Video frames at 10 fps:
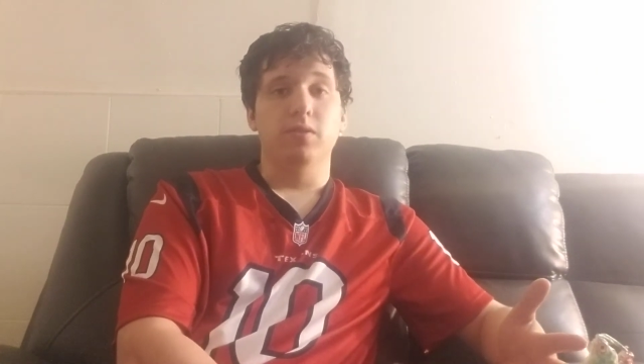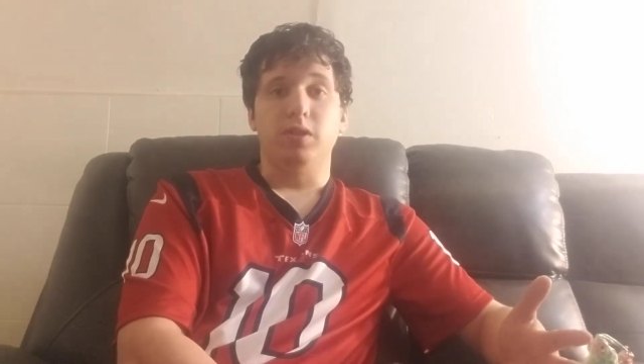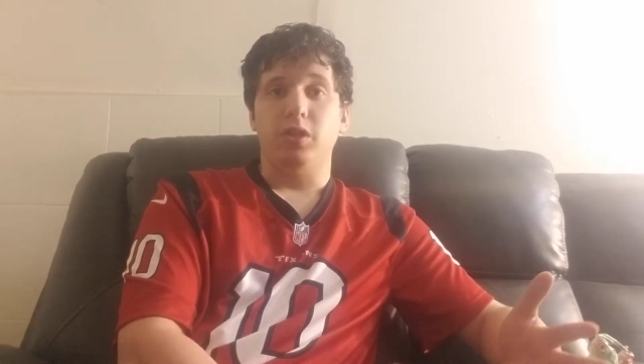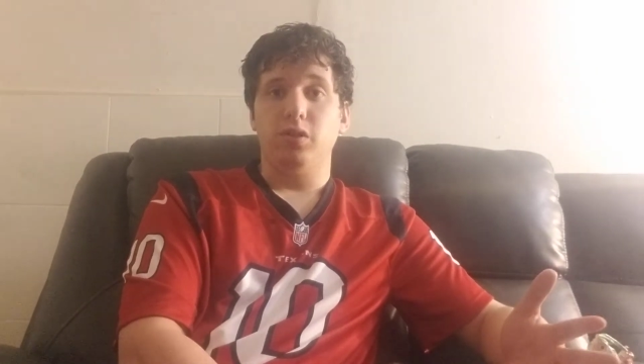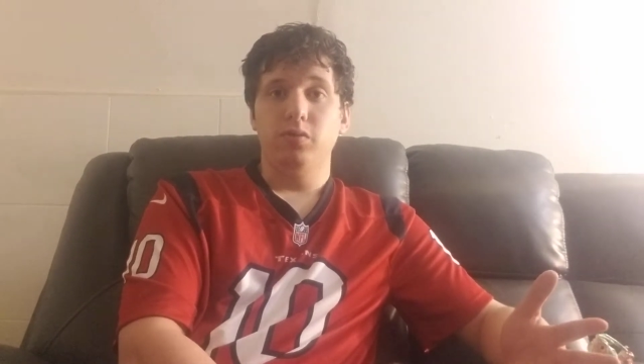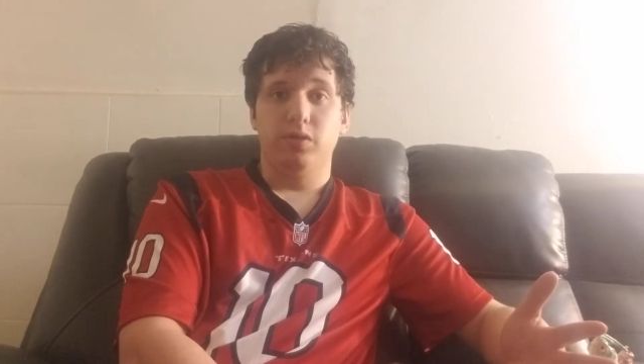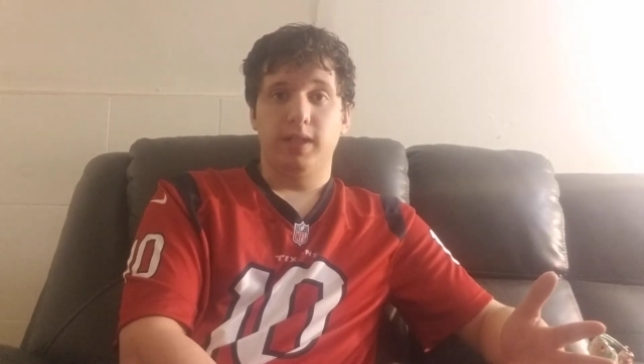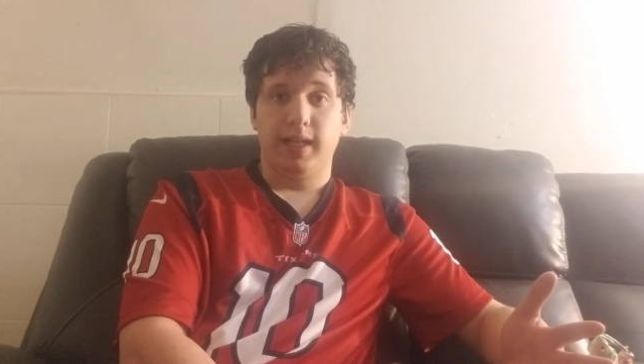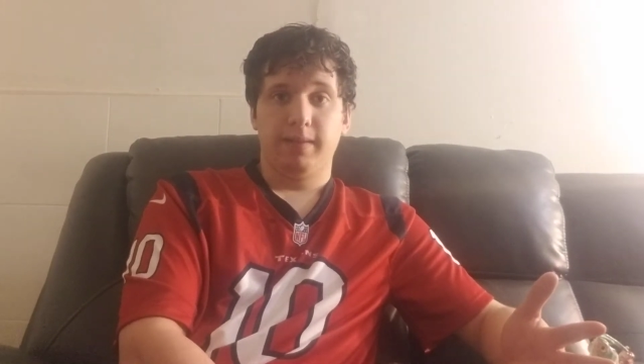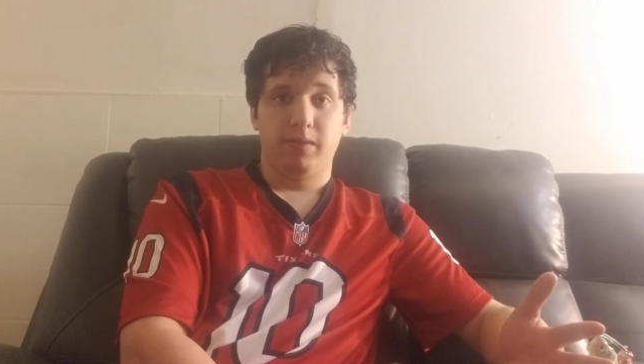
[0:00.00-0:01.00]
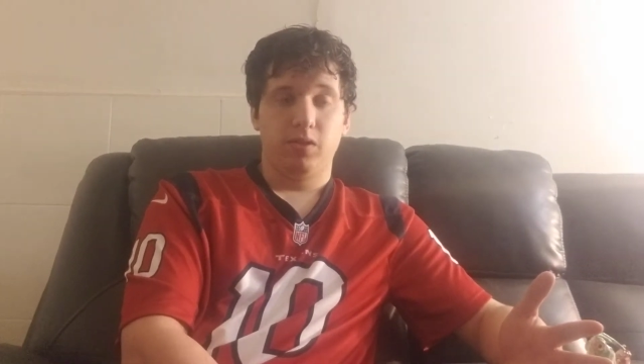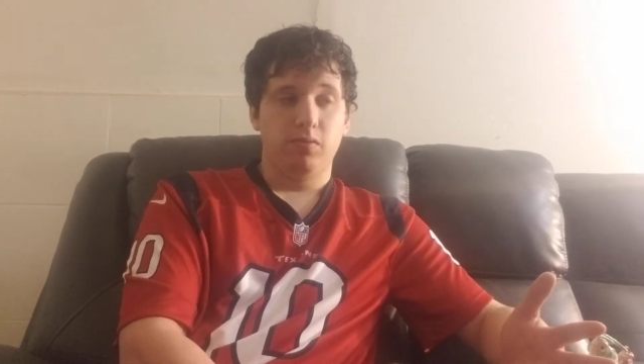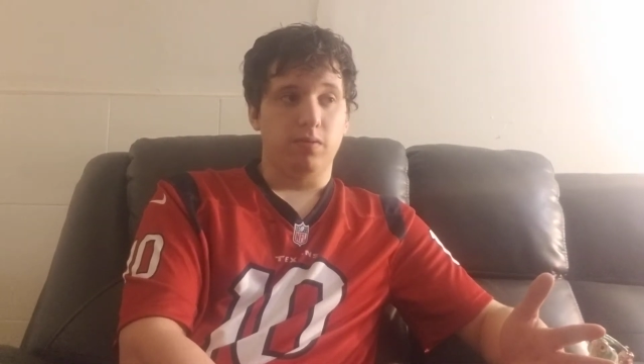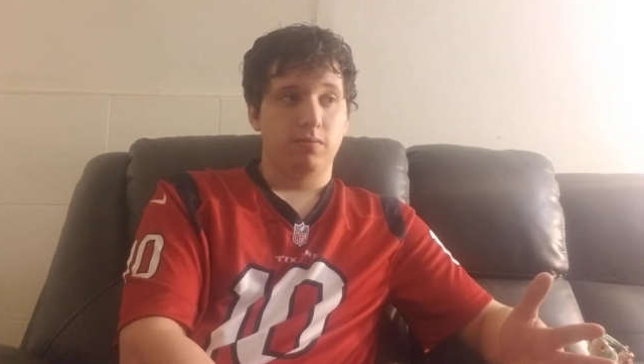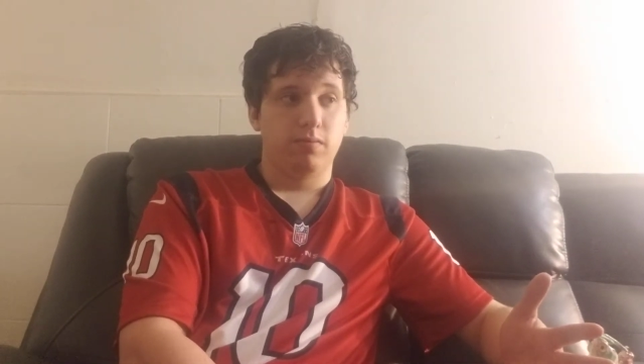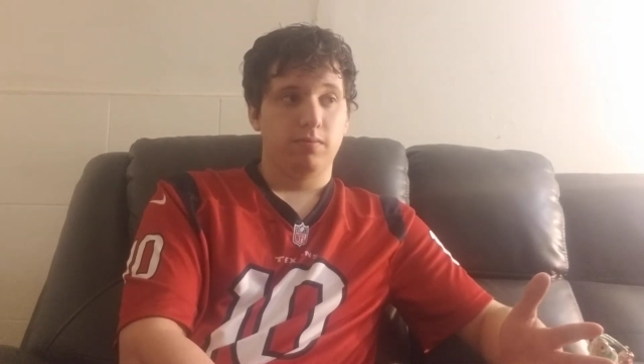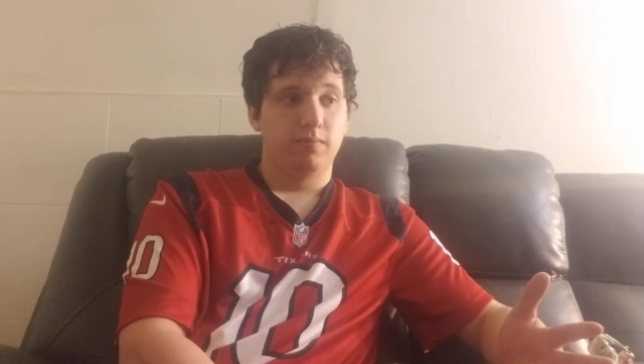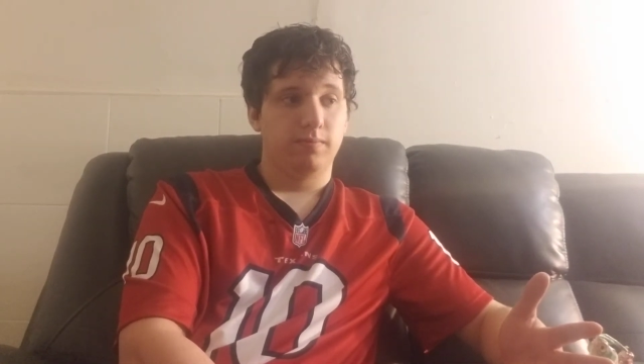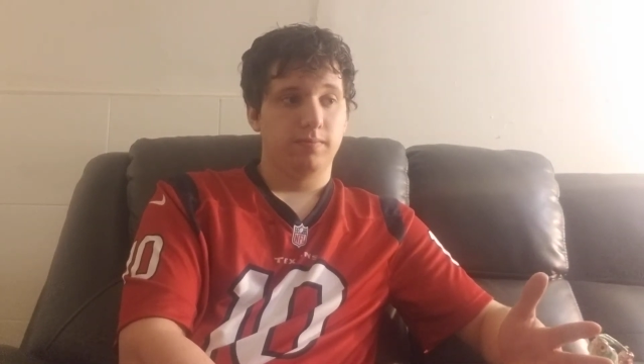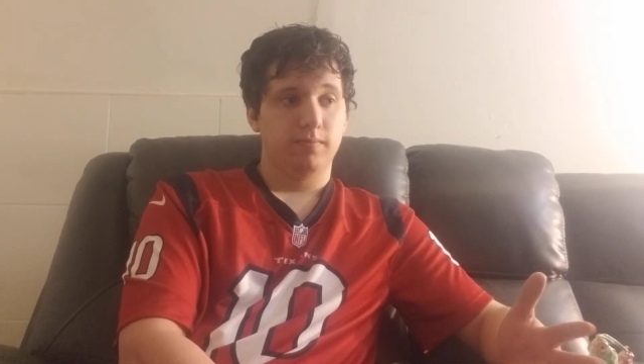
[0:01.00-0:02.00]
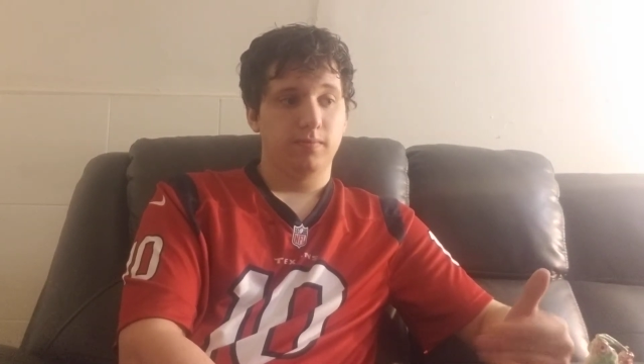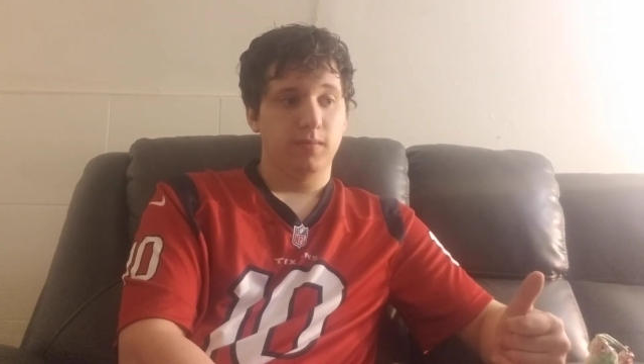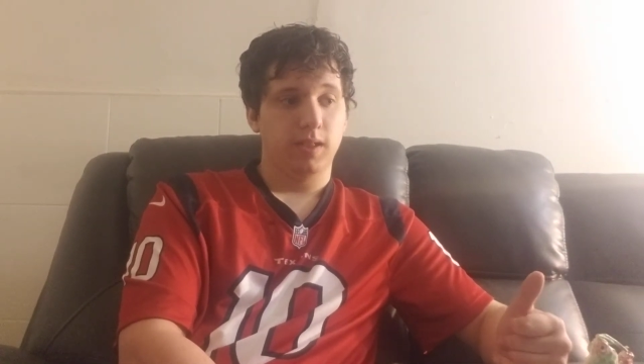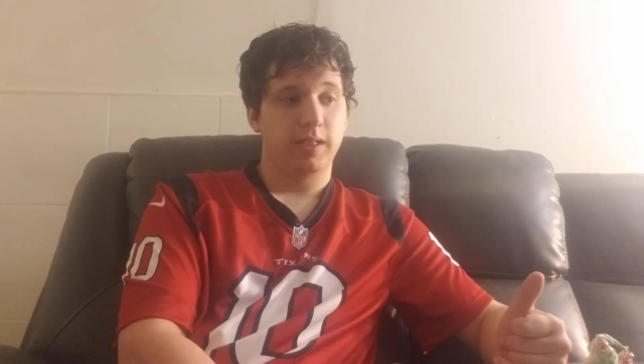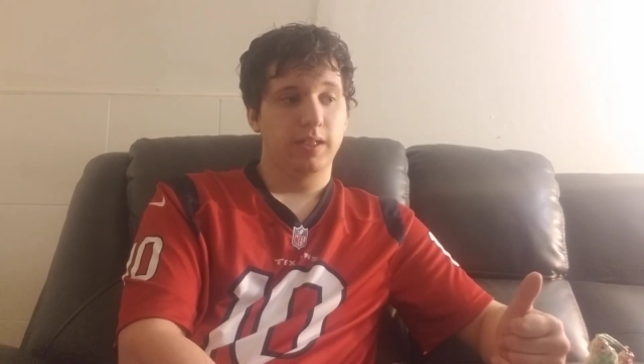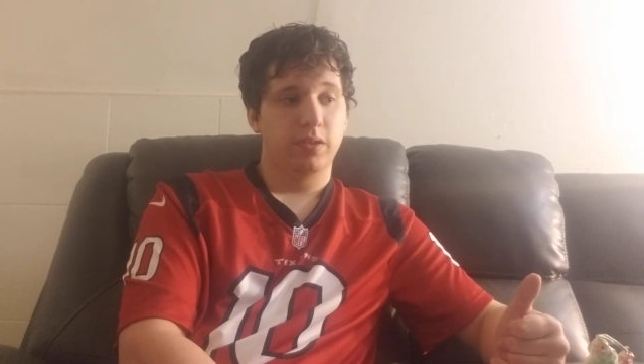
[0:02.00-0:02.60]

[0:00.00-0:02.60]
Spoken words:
a huge dynamic duo. And then you